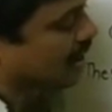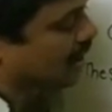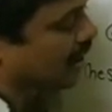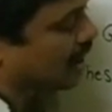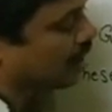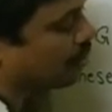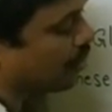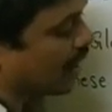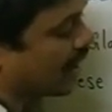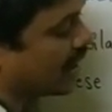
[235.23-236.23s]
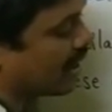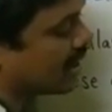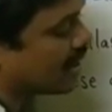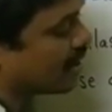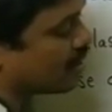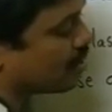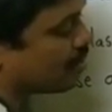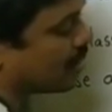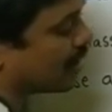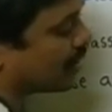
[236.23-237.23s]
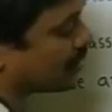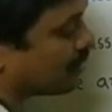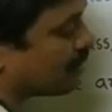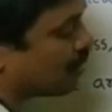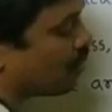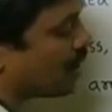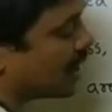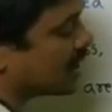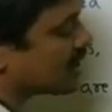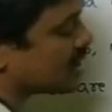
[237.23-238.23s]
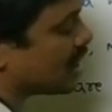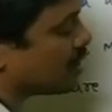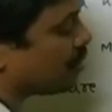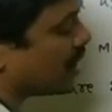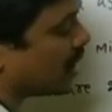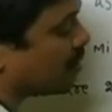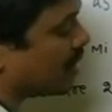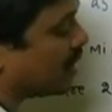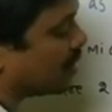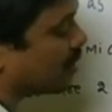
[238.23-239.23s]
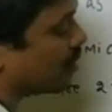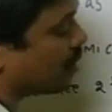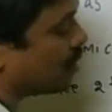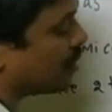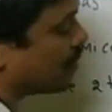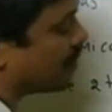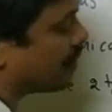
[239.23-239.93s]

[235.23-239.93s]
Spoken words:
Non-polar molecule. What is non-polar molecule?